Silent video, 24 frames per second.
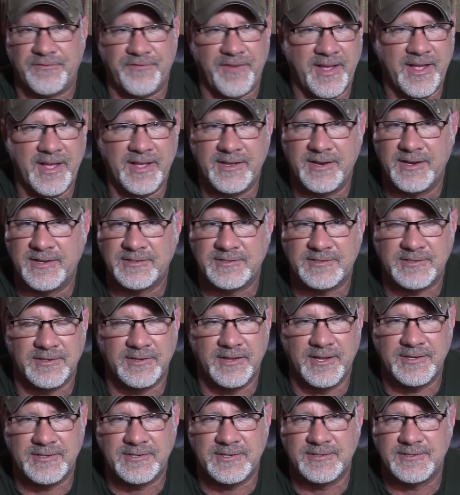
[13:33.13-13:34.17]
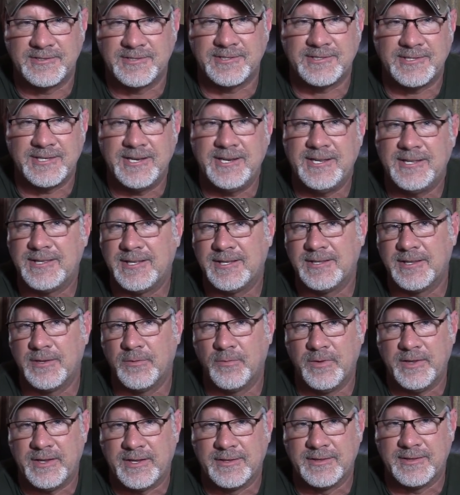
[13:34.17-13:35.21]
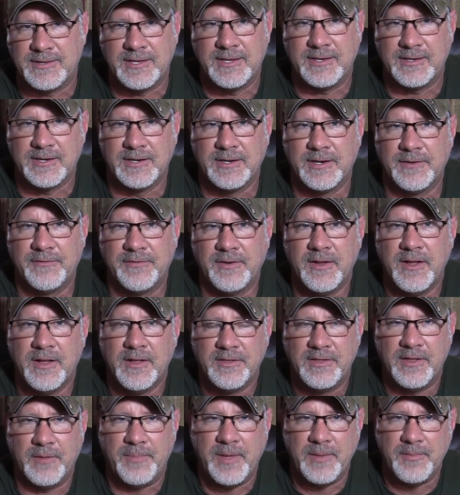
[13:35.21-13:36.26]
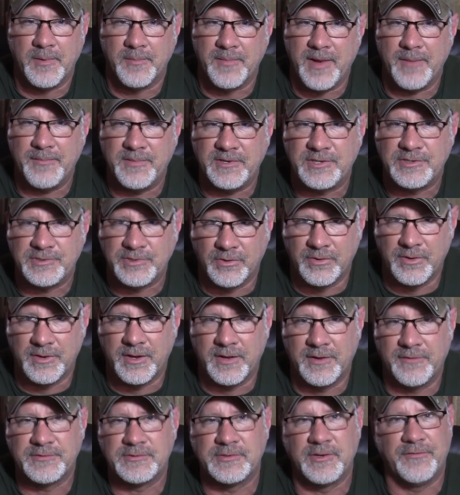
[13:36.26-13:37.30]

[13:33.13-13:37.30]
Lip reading: fan installations, just anything that we can think of that people might be short of.